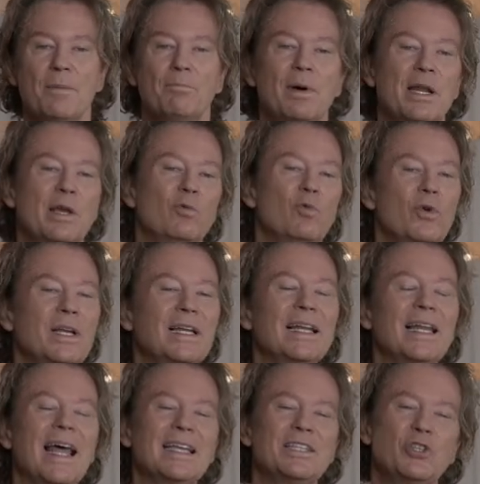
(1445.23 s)
but he wouldn't
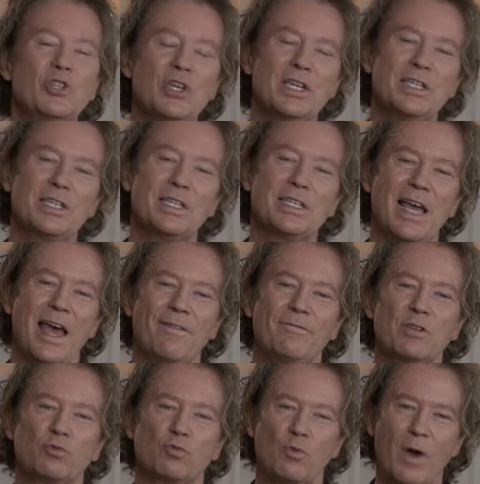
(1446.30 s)
let Jesus have
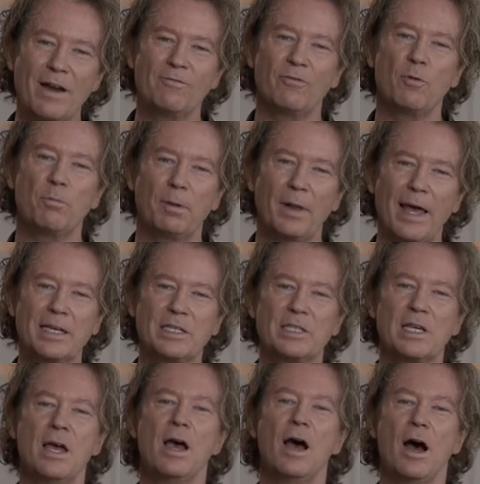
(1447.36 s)
his rightful
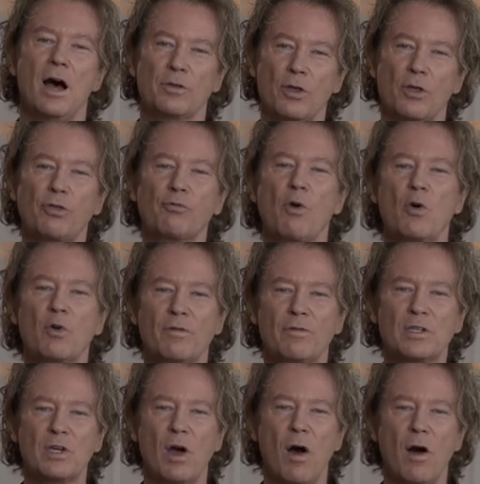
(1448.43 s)
place on the throne of
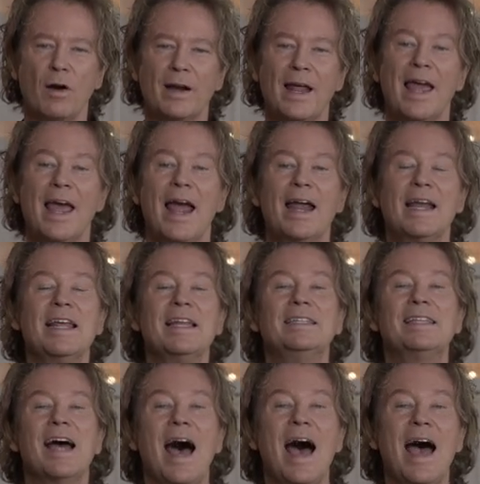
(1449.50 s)
his heart, and he
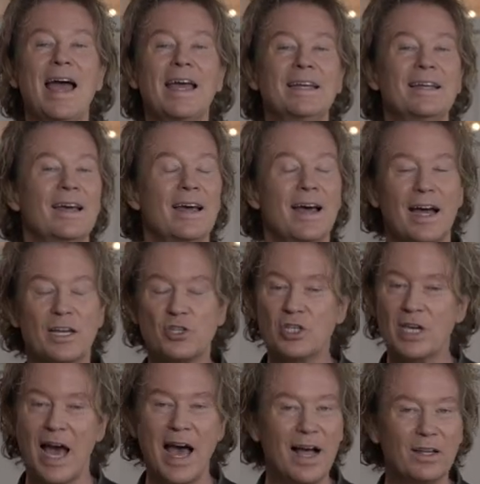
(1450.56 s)
died a
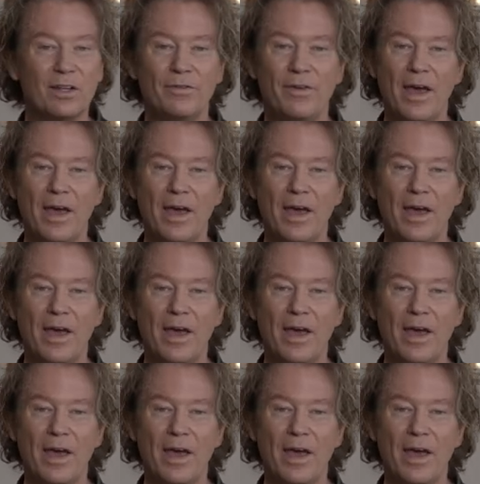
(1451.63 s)
child of